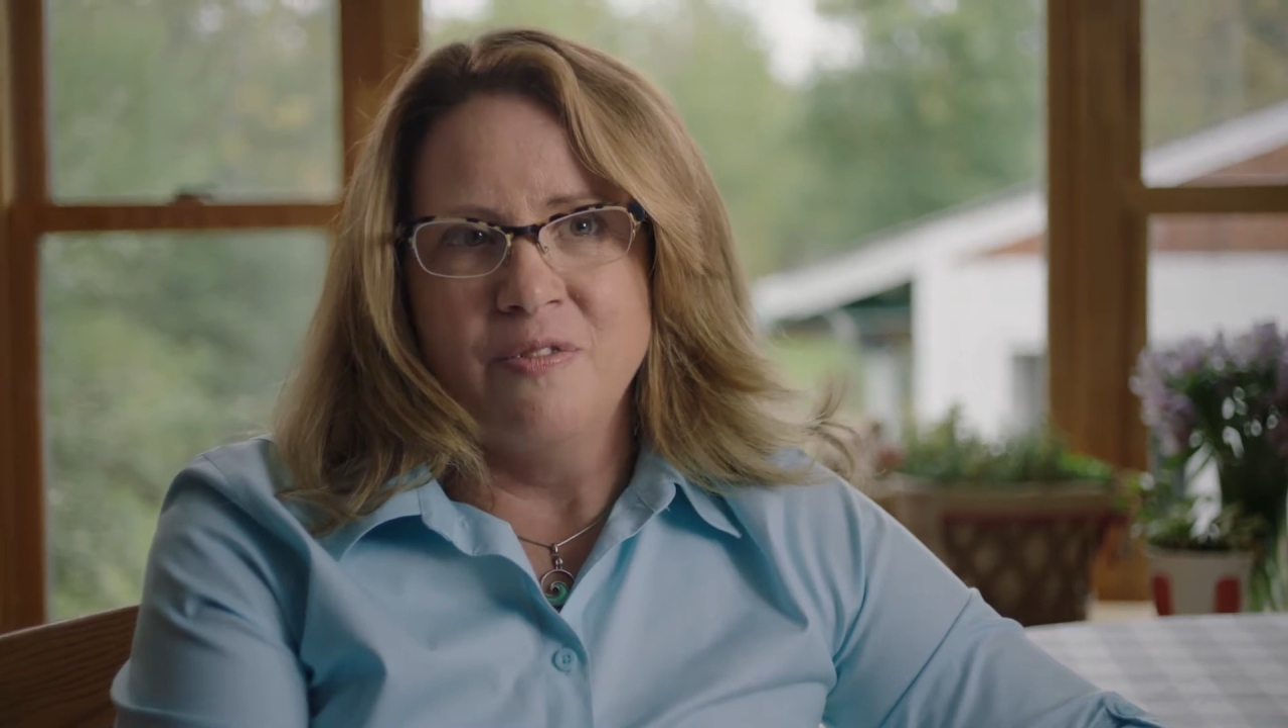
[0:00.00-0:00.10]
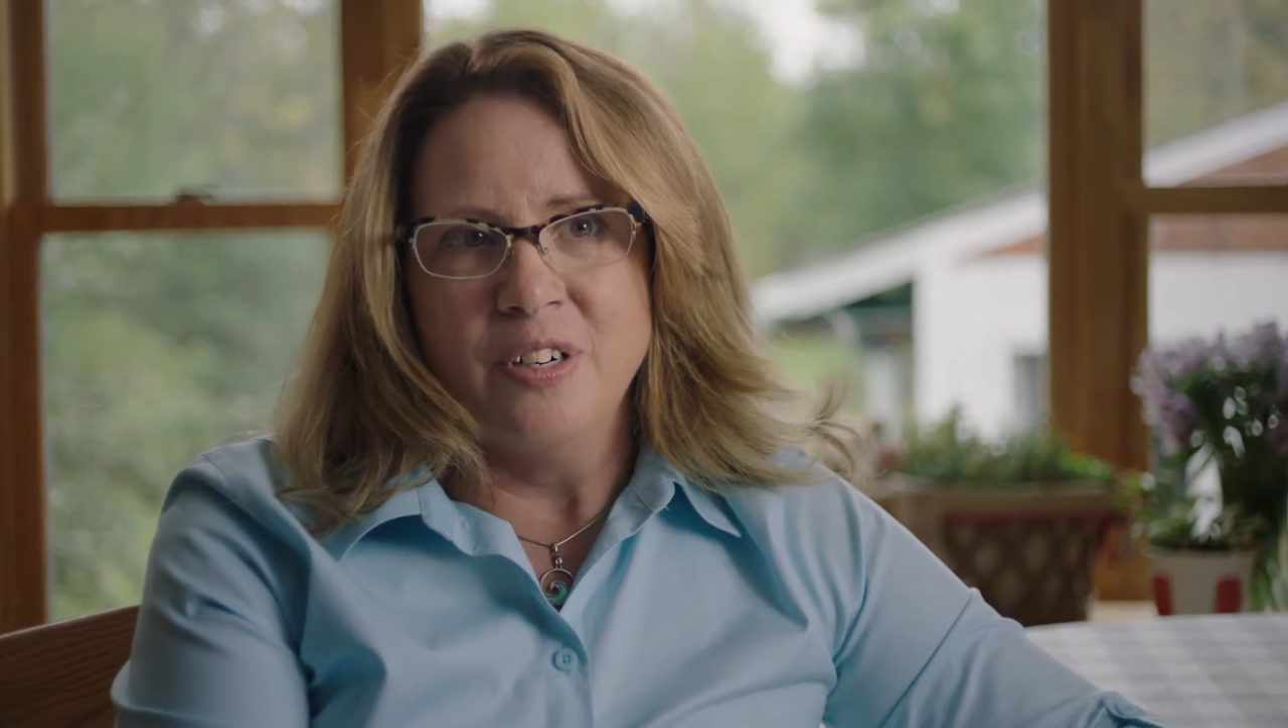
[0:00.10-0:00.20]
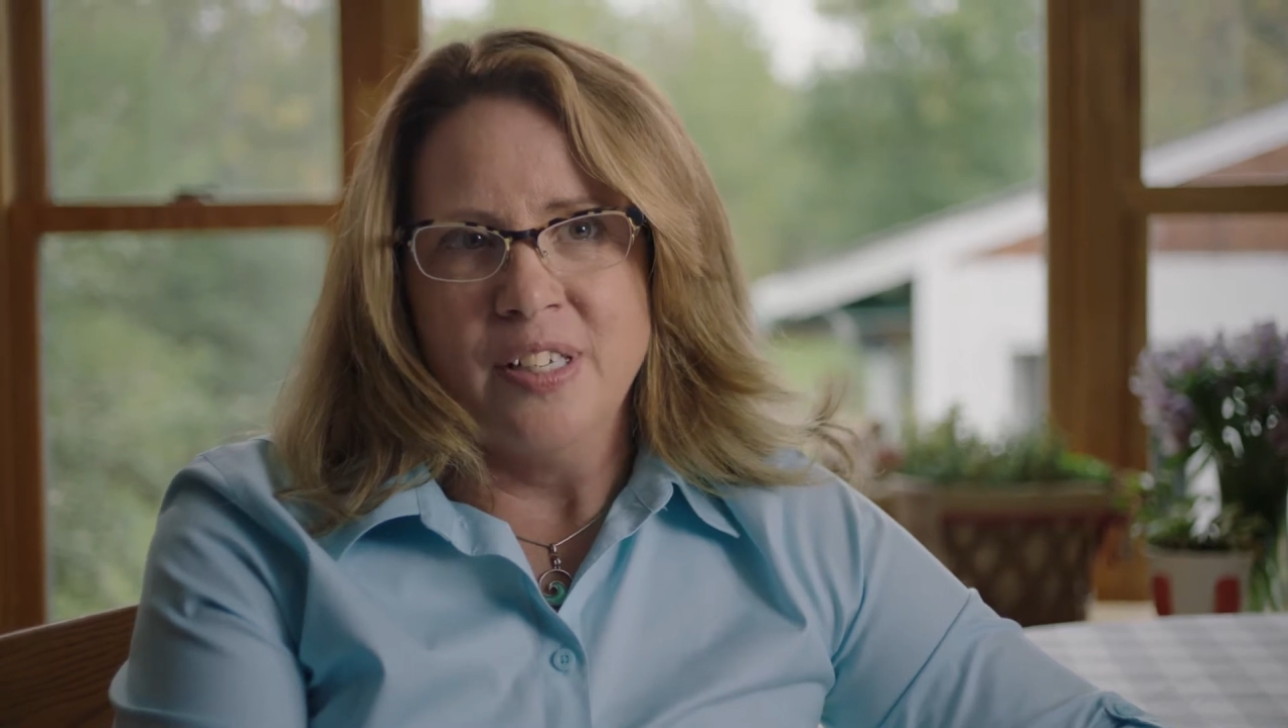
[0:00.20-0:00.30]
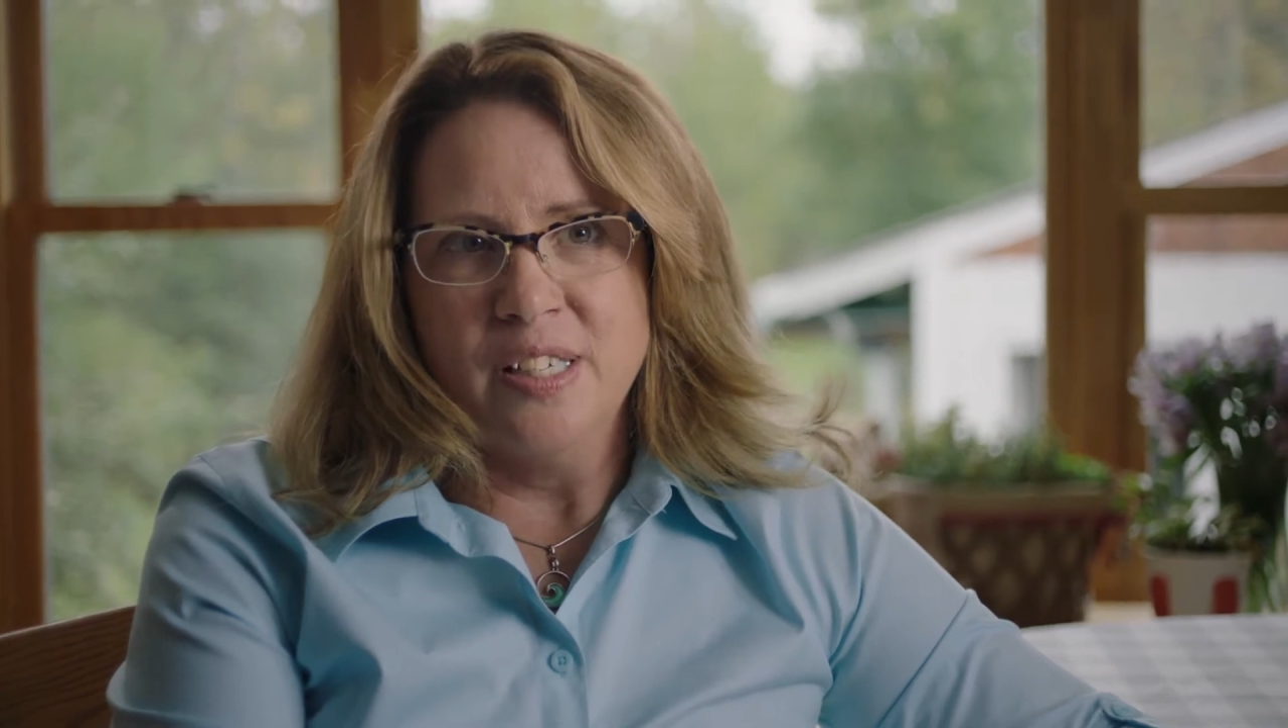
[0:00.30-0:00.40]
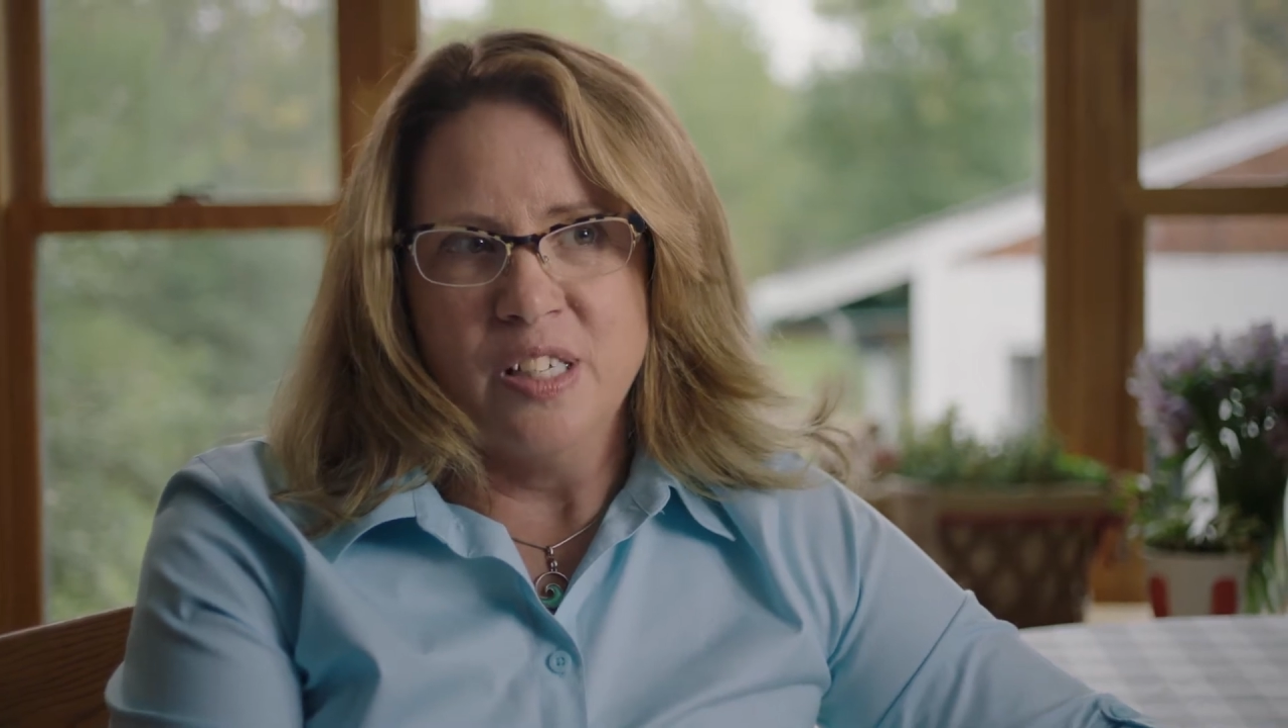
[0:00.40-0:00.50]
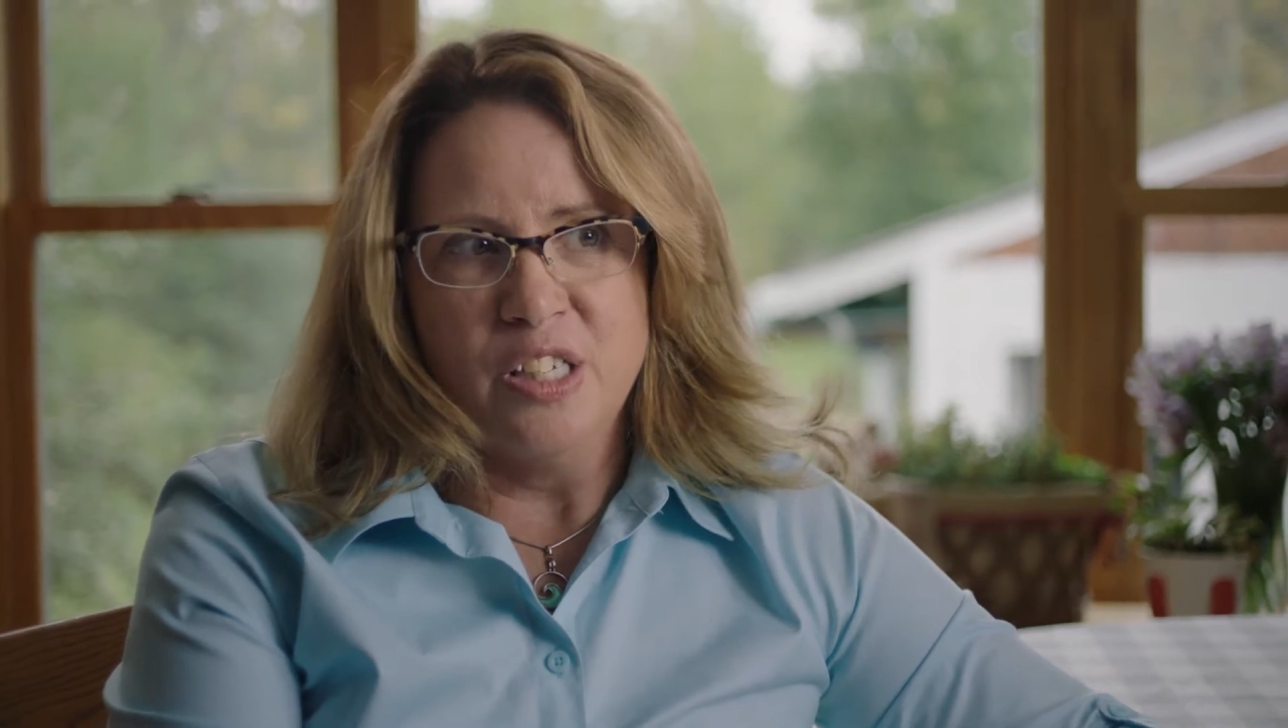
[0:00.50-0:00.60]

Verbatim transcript: first